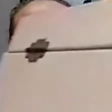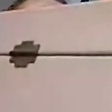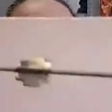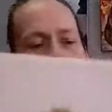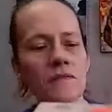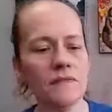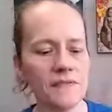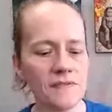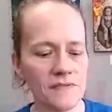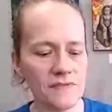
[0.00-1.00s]
but I don't
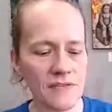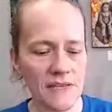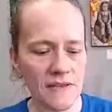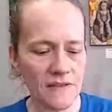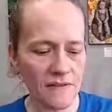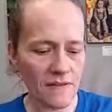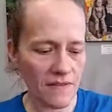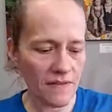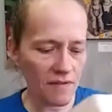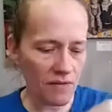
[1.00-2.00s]
see
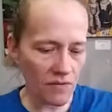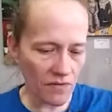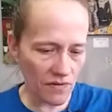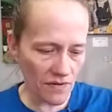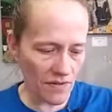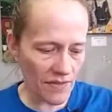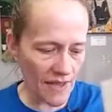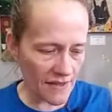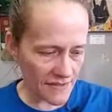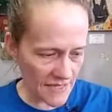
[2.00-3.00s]
that